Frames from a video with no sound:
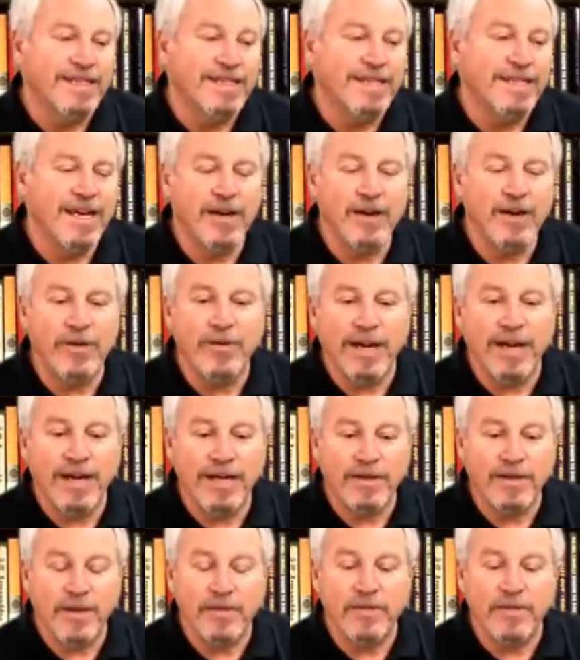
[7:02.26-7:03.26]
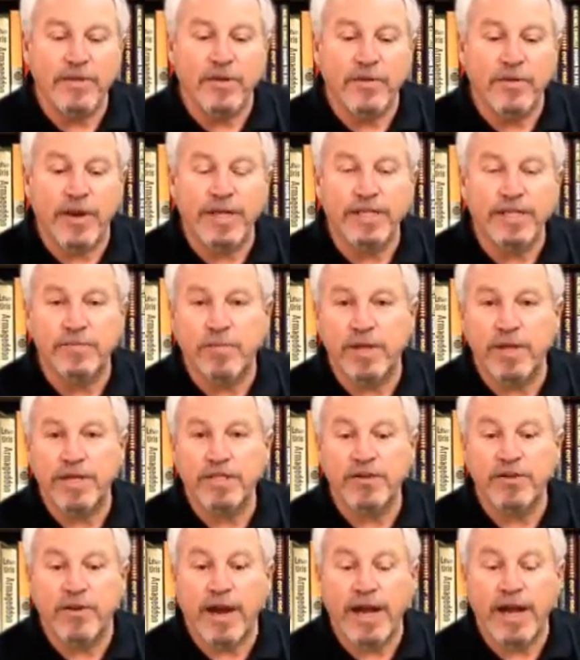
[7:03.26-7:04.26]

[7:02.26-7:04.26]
And now, the greatest pleasure